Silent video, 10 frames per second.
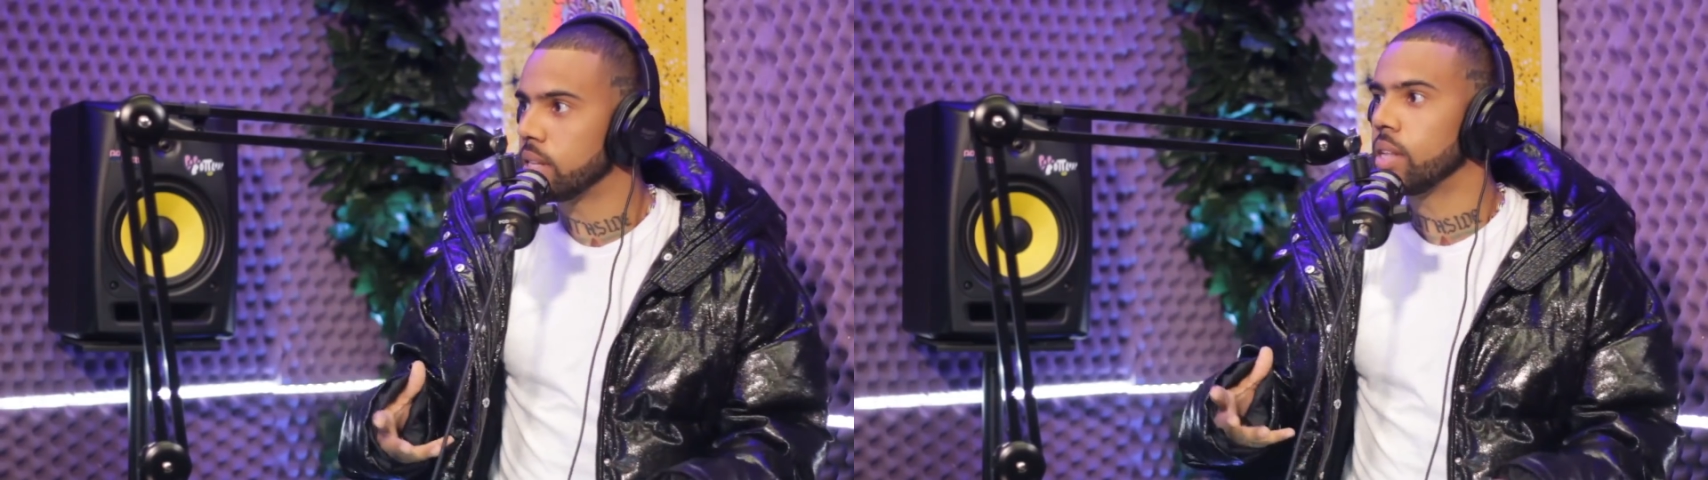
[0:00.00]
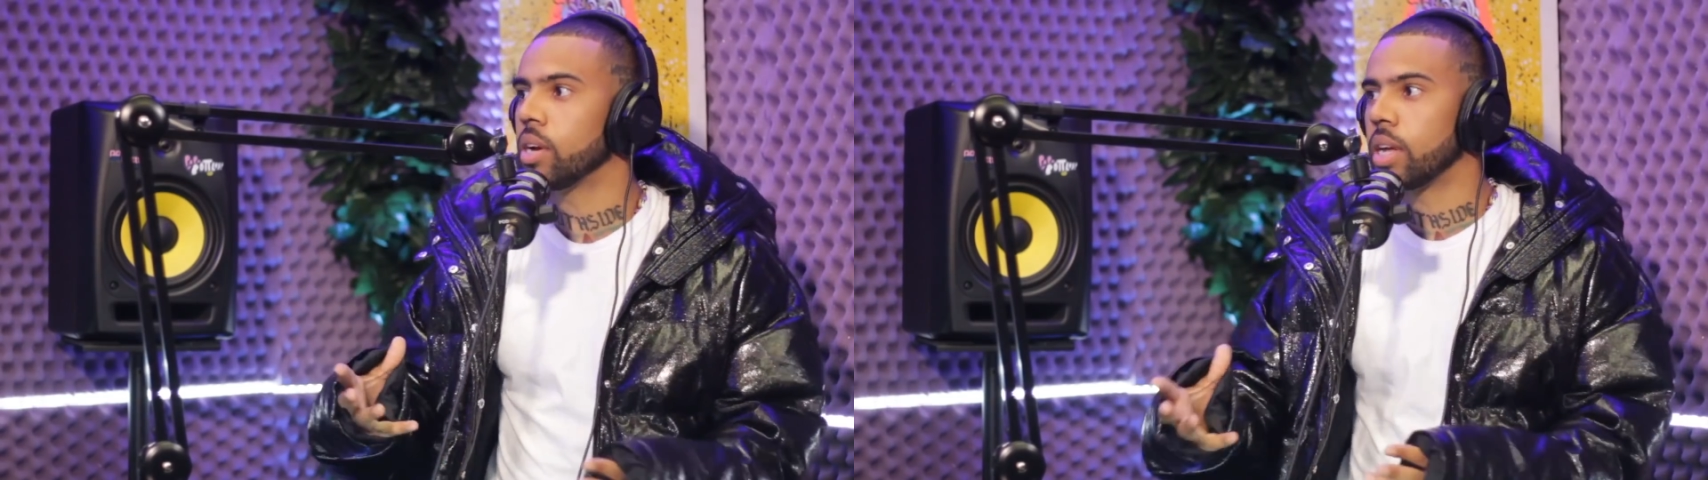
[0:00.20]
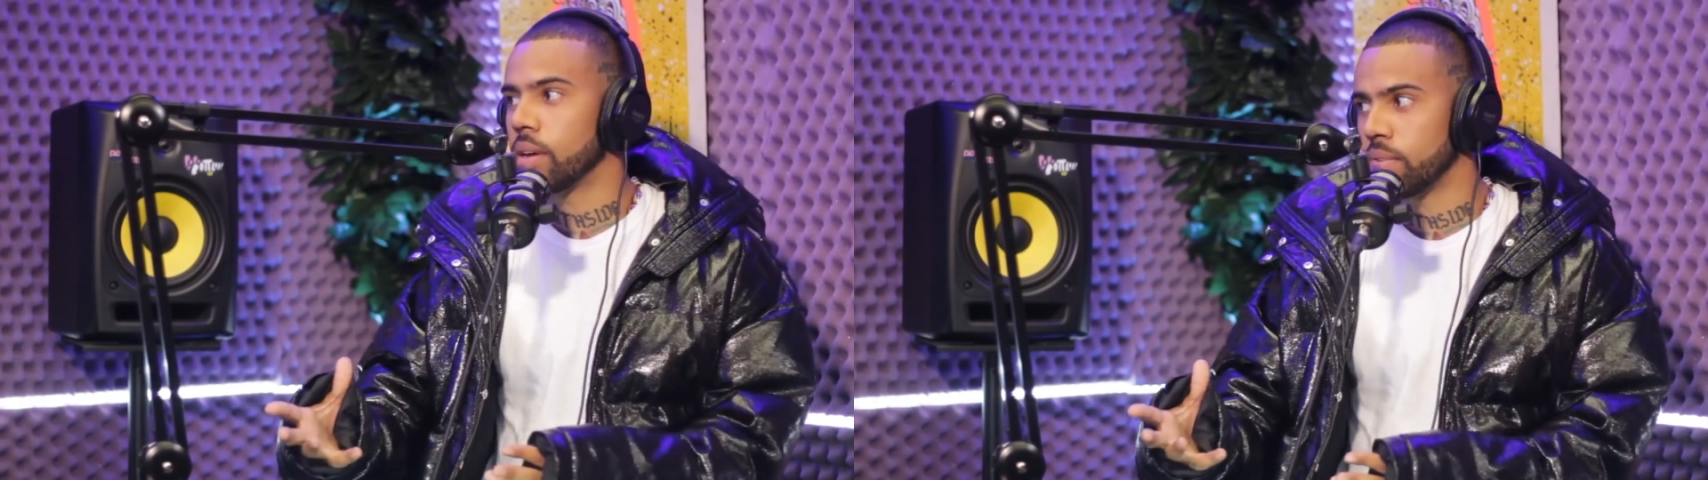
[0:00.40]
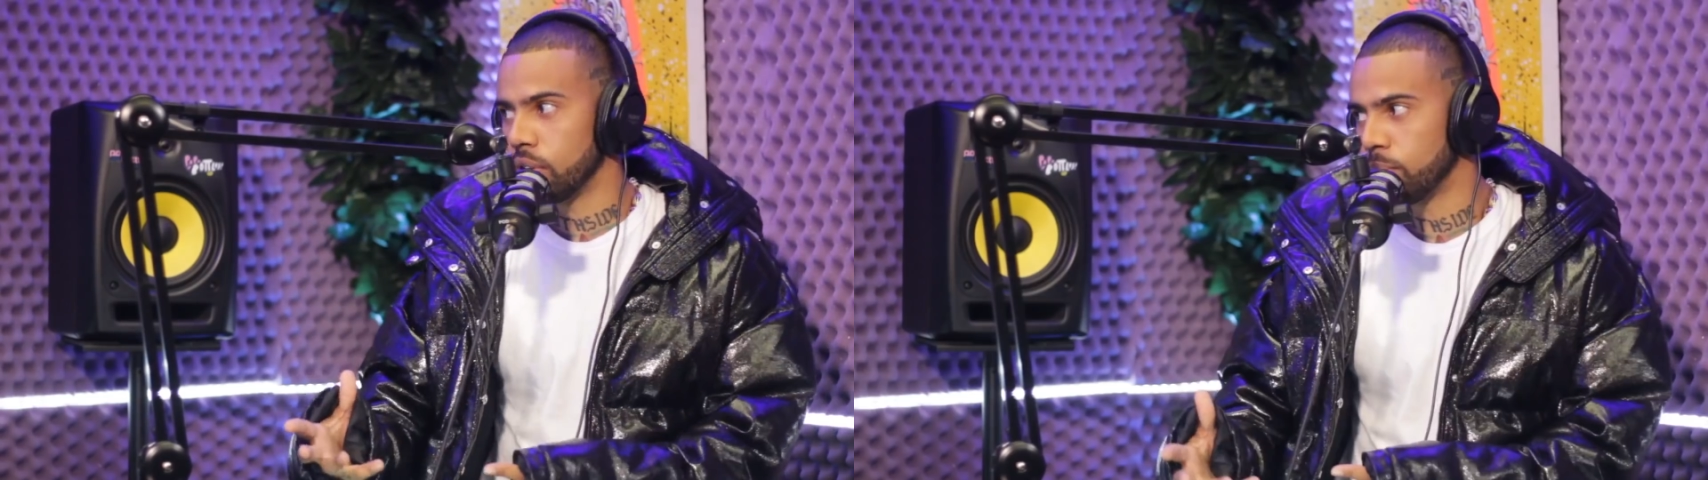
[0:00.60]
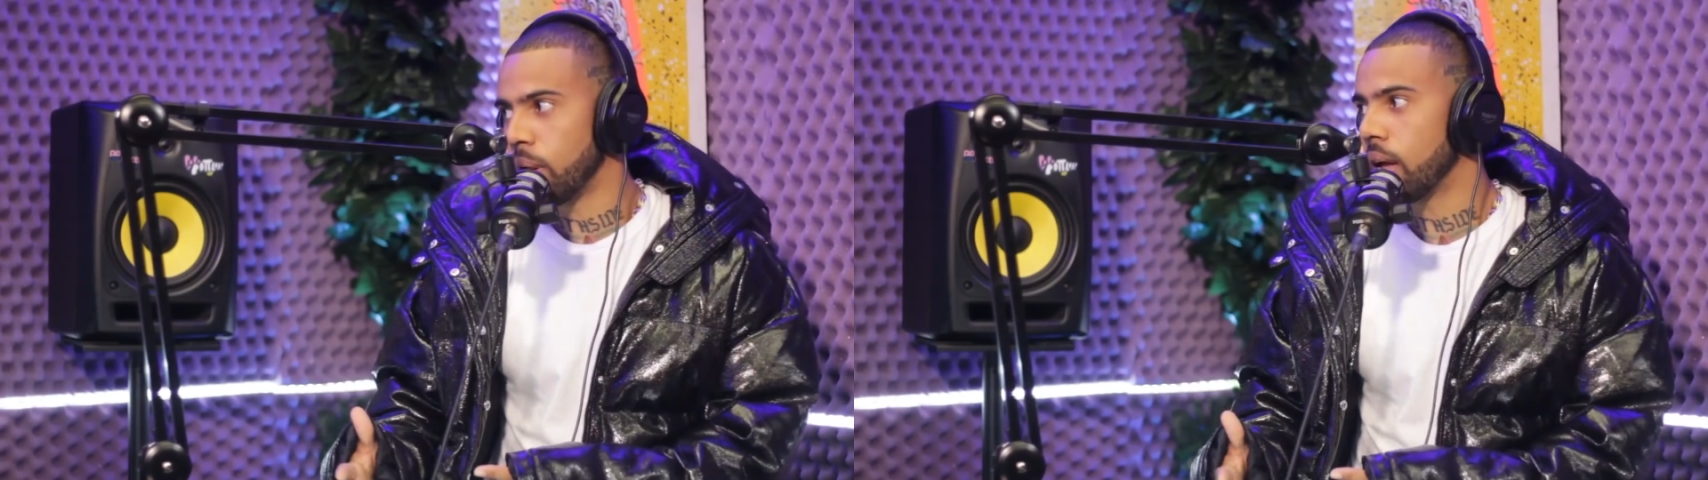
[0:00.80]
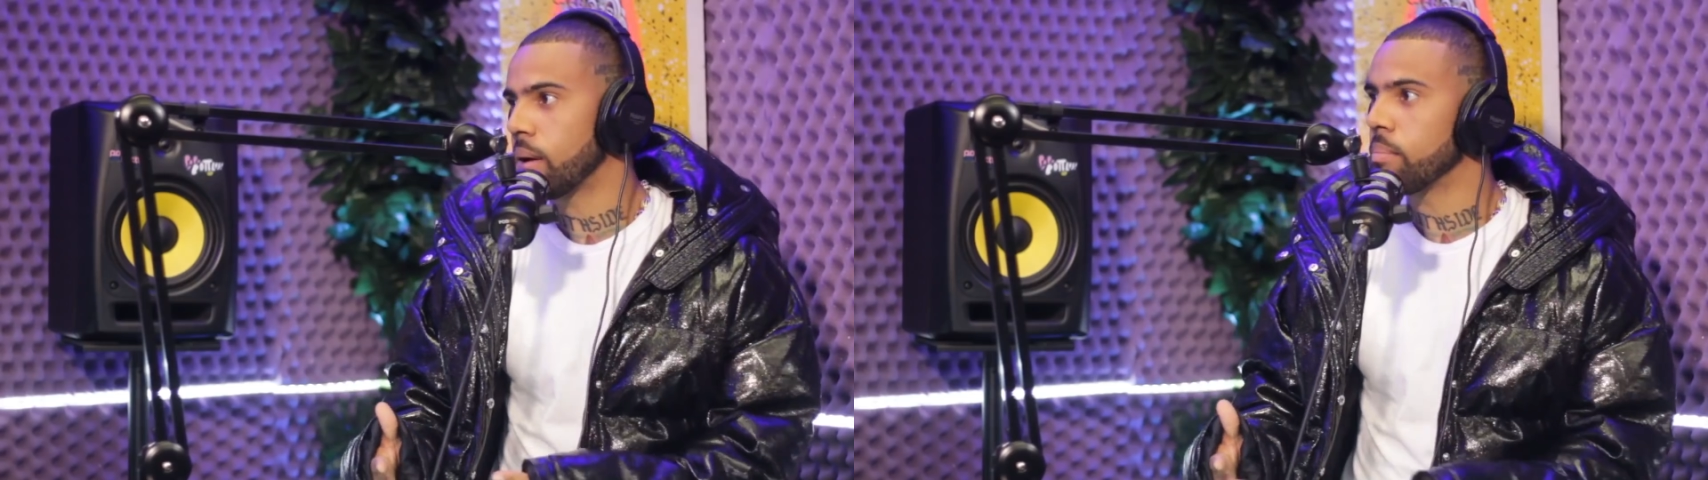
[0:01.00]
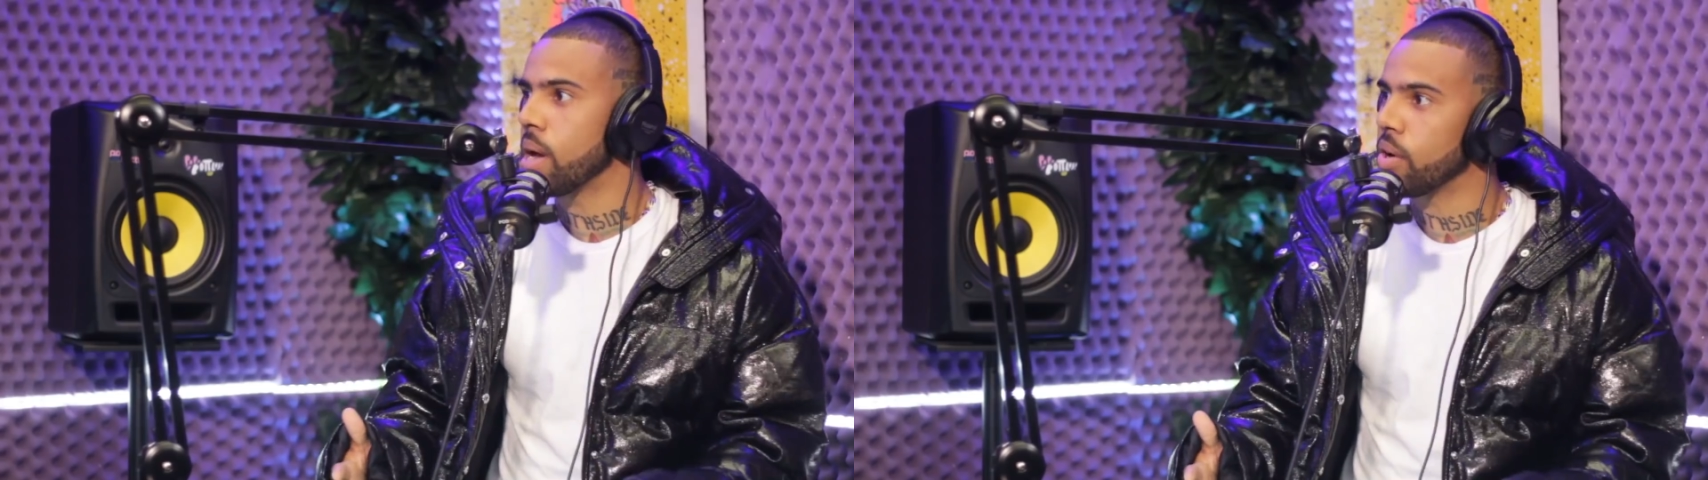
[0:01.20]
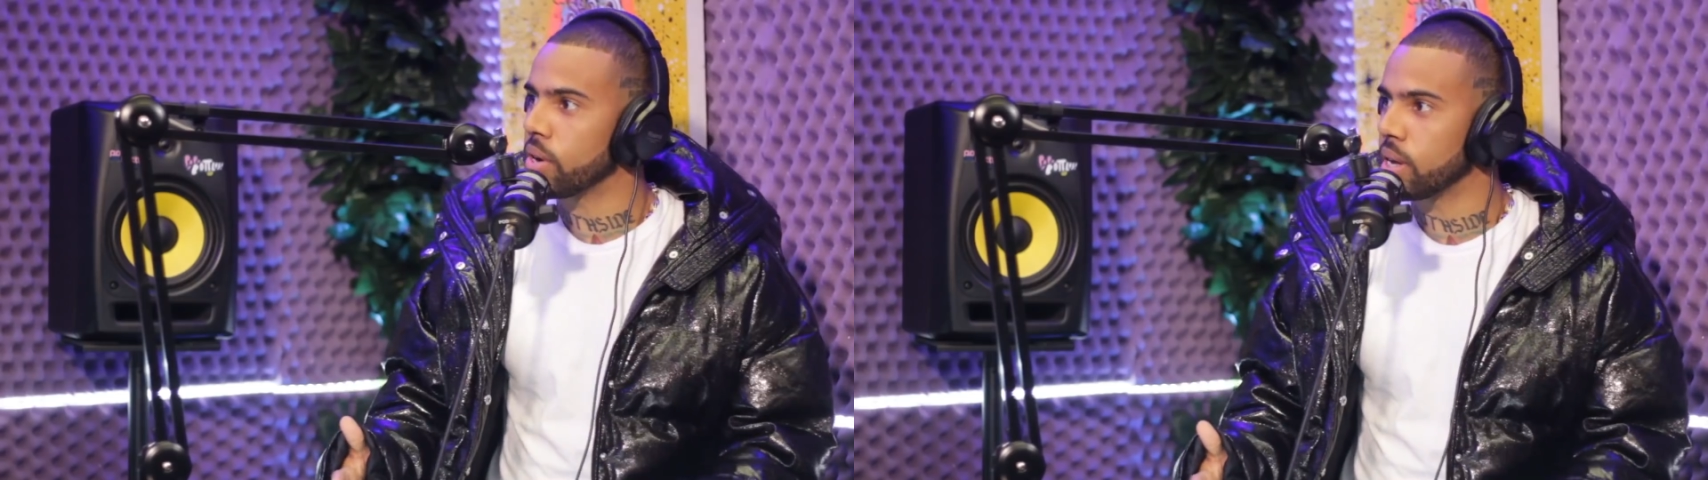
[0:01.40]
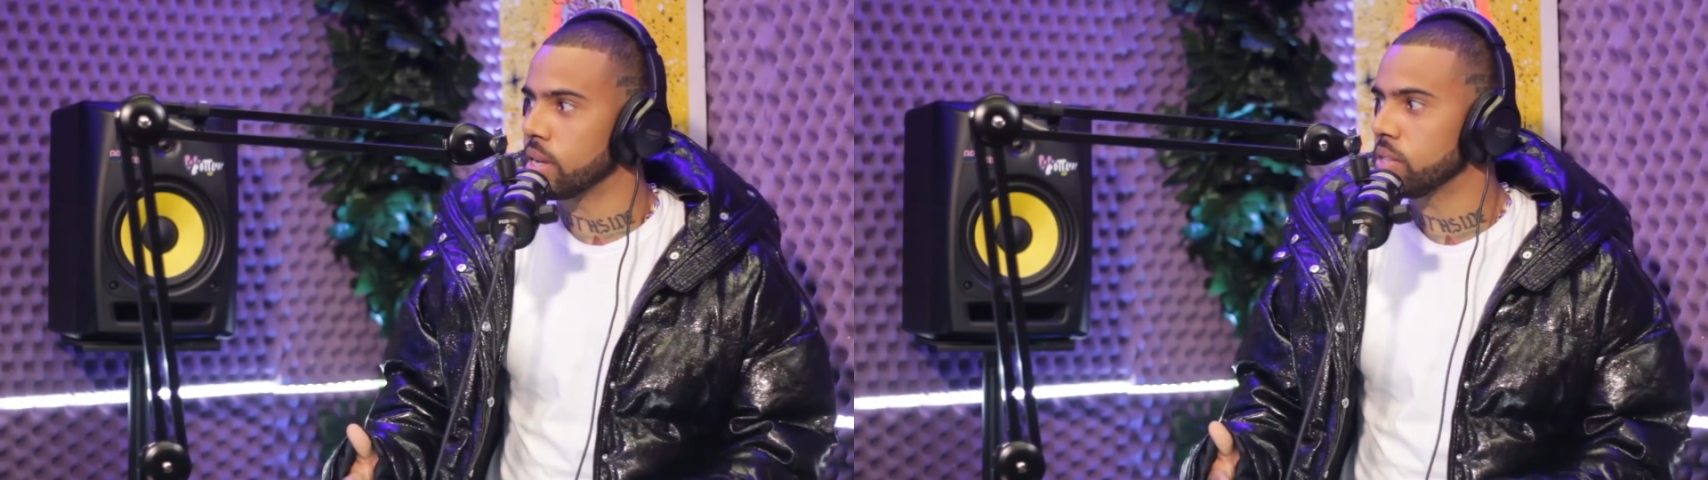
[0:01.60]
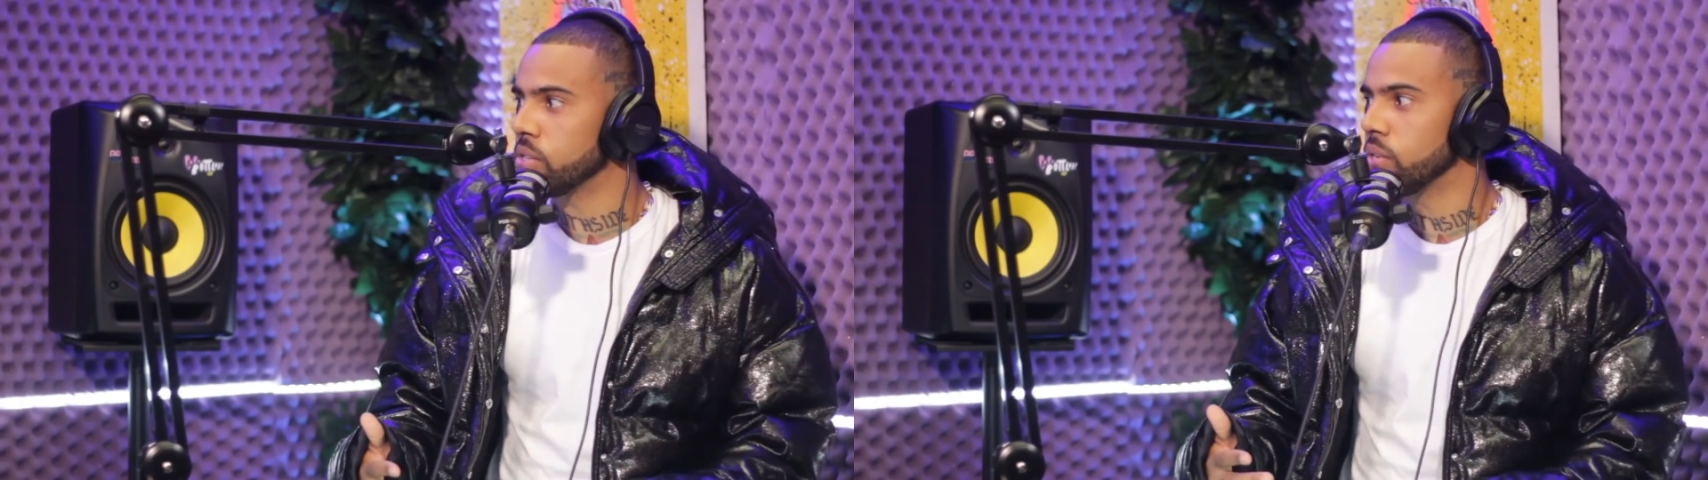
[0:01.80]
that they're given of Black Americans,